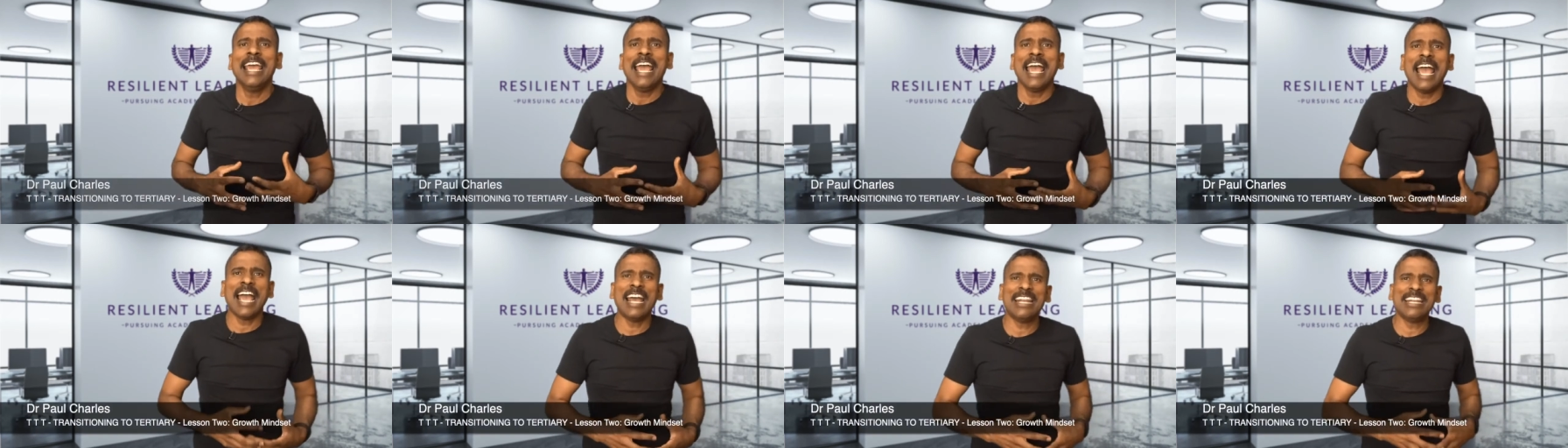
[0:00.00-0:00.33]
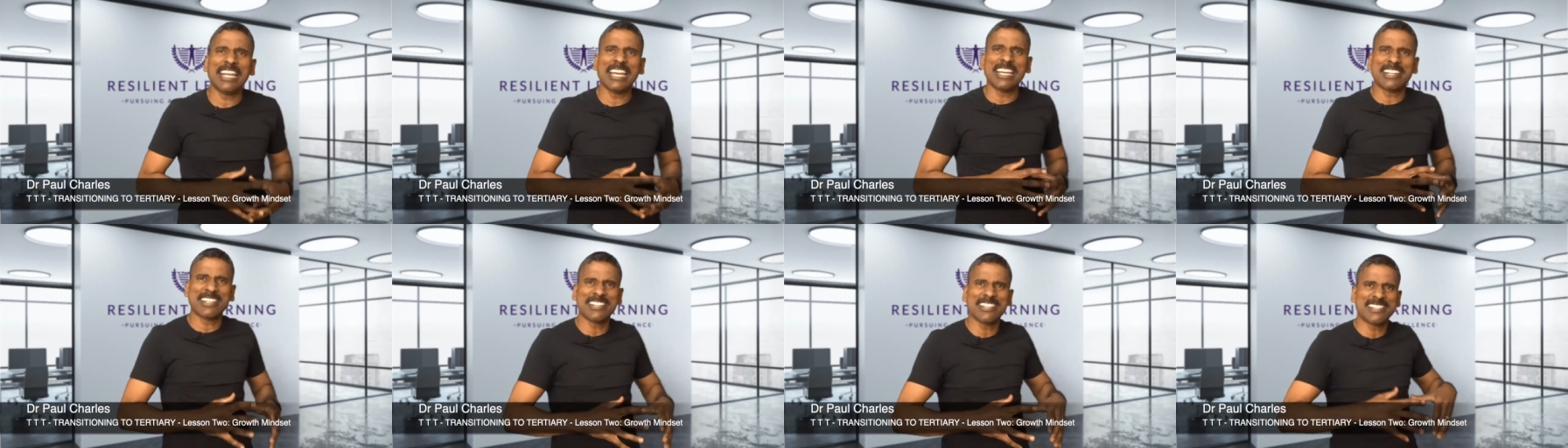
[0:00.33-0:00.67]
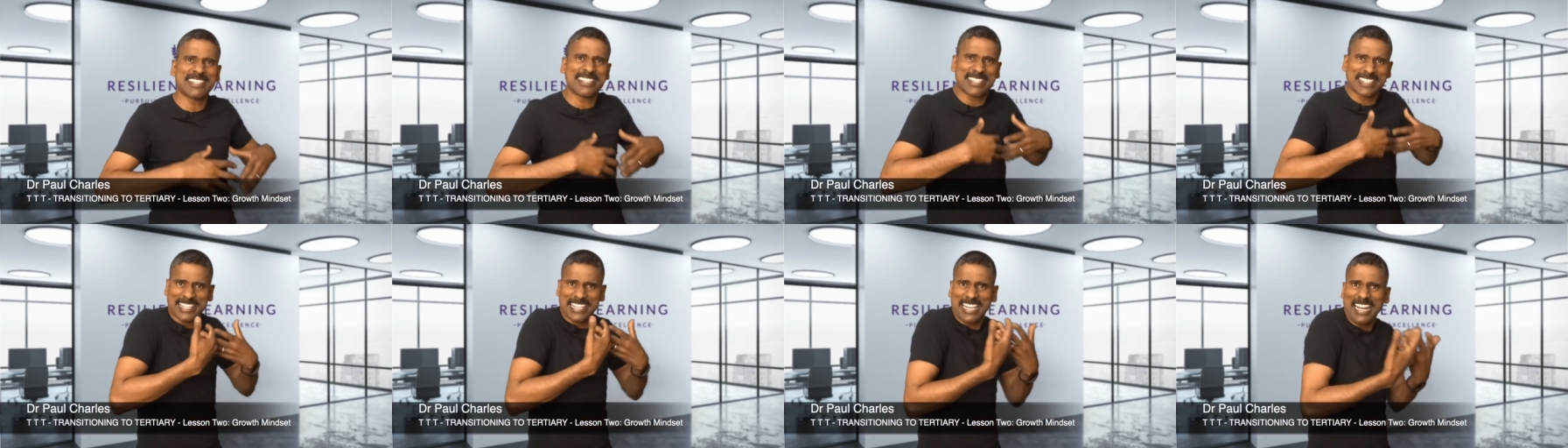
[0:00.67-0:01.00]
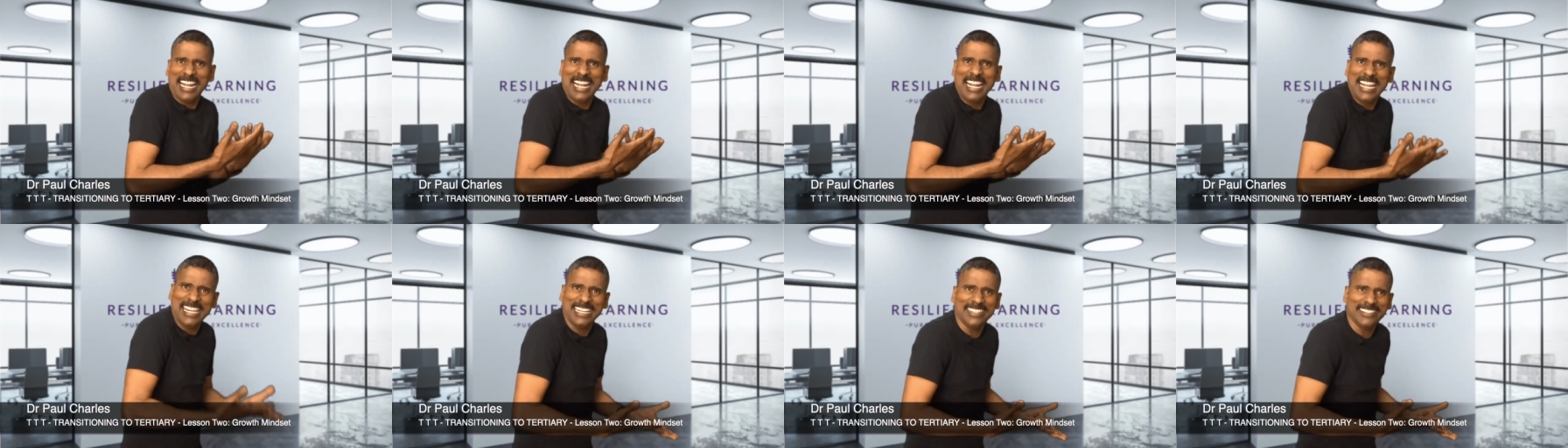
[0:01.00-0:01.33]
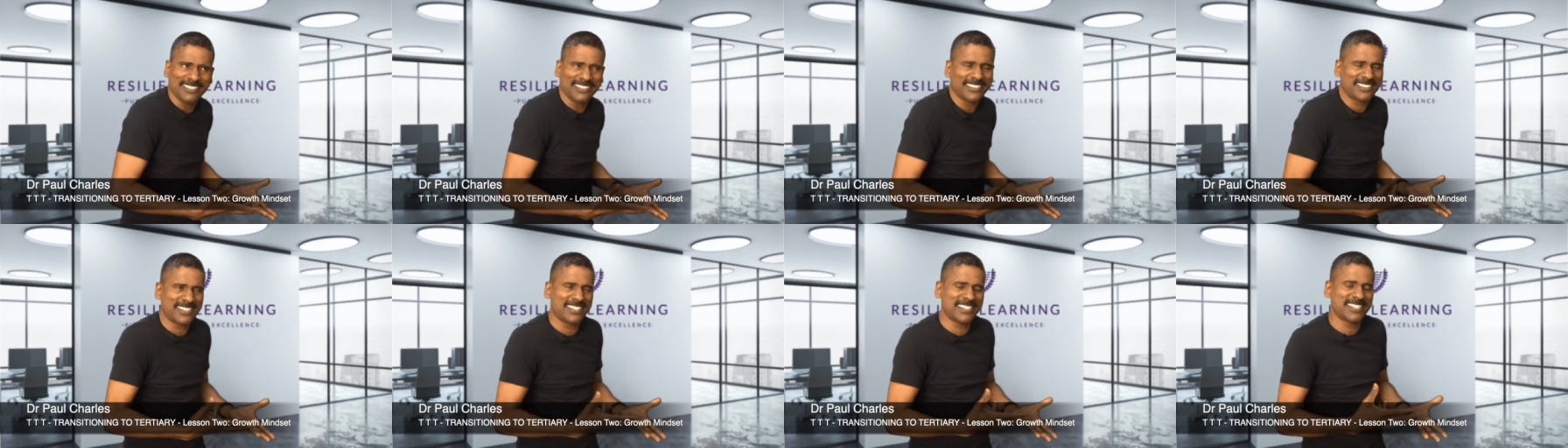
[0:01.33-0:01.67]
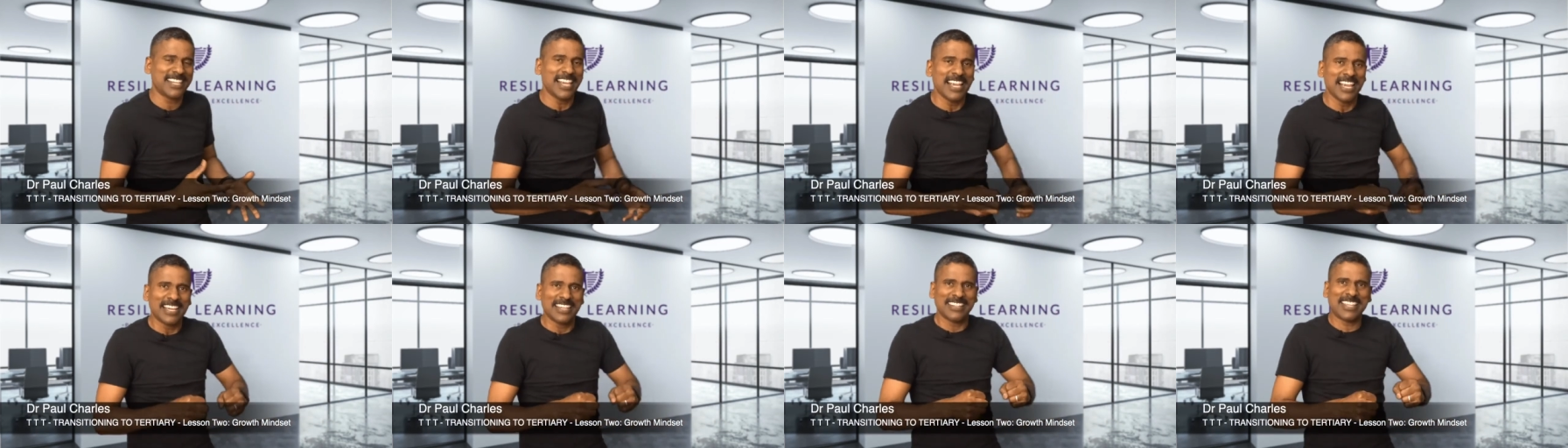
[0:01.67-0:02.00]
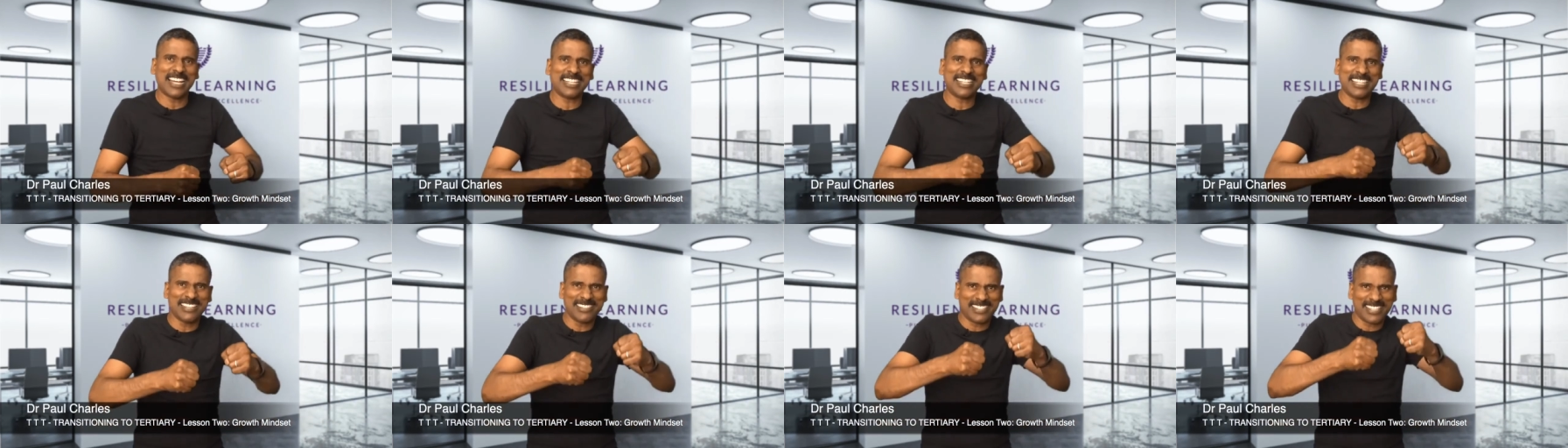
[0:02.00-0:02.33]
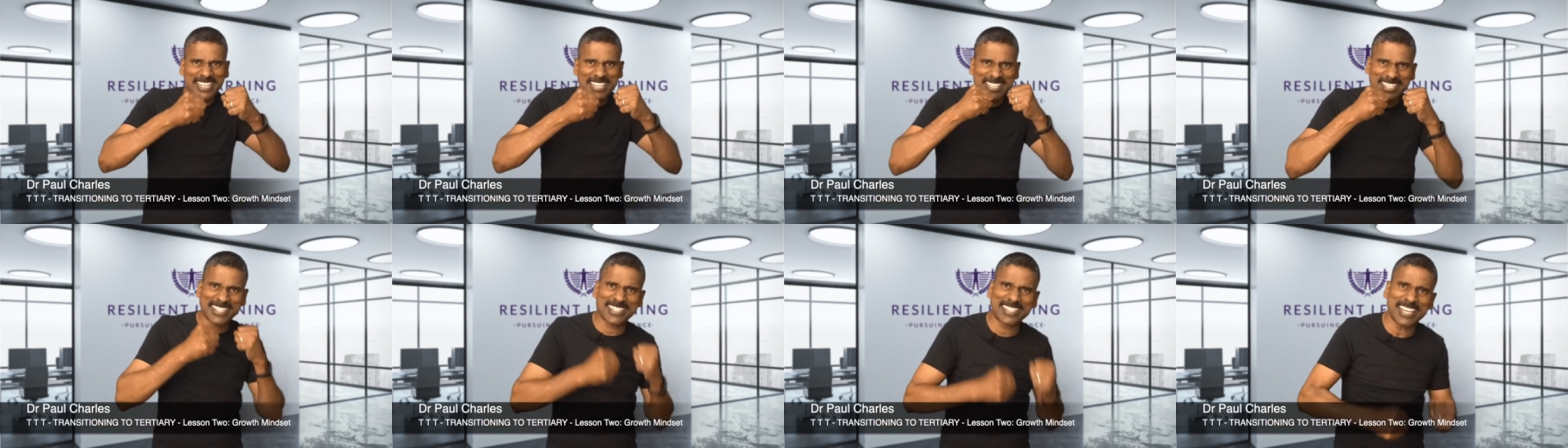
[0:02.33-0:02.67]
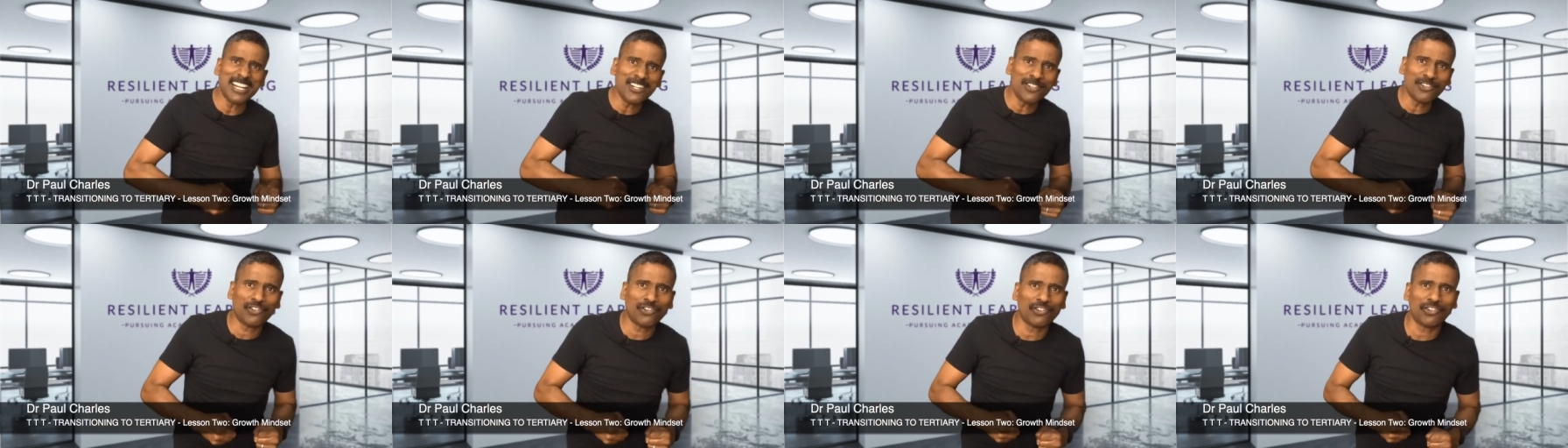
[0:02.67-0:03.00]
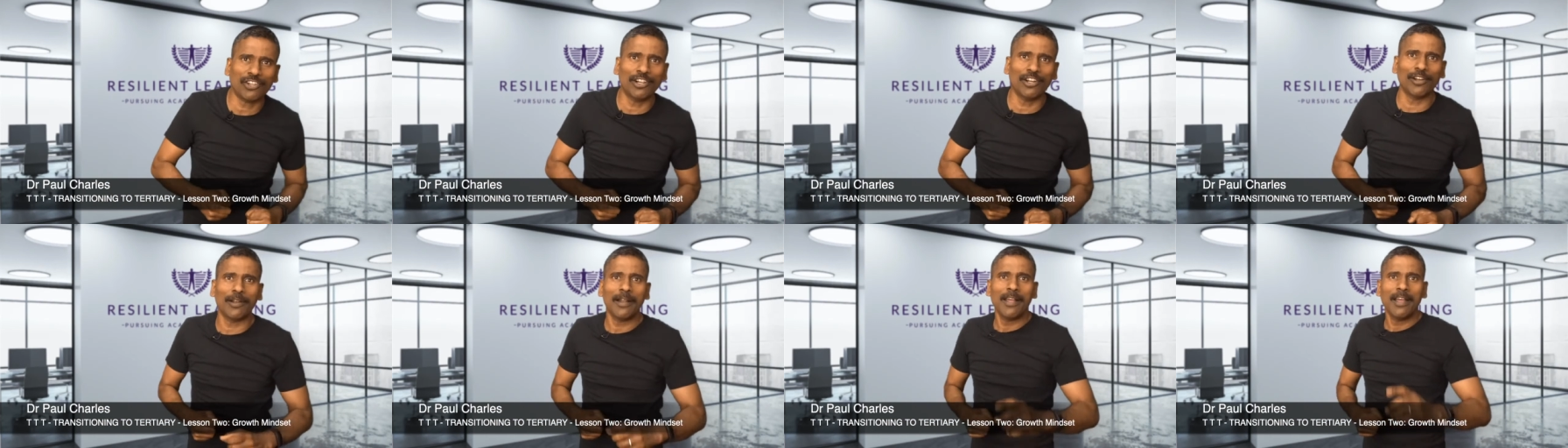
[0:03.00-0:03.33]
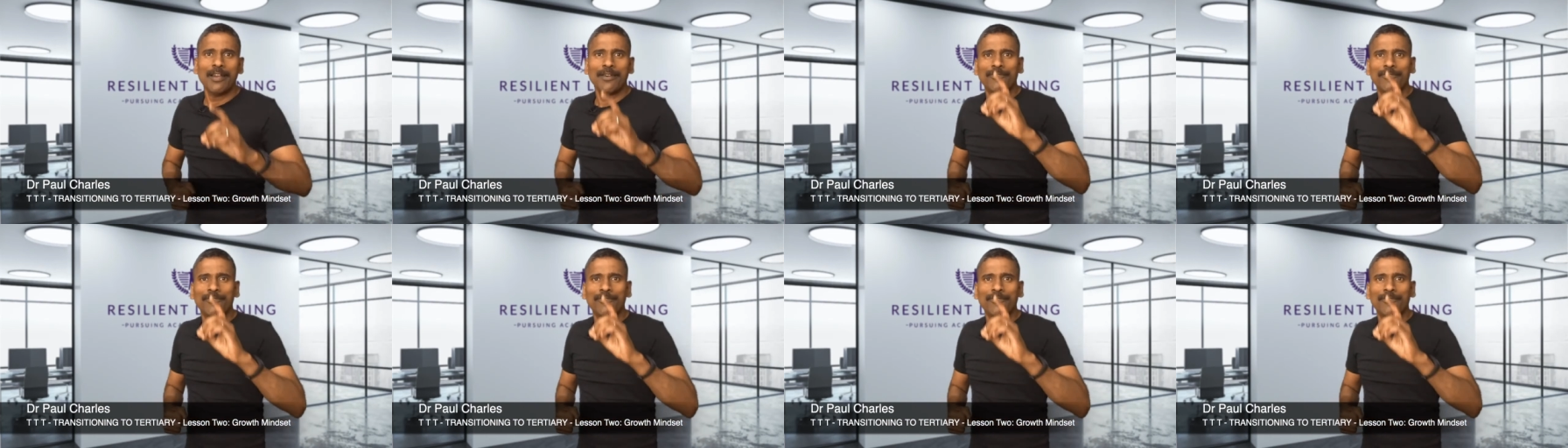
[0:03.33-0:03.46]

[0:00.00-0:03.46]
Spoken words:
and a resilience that is essential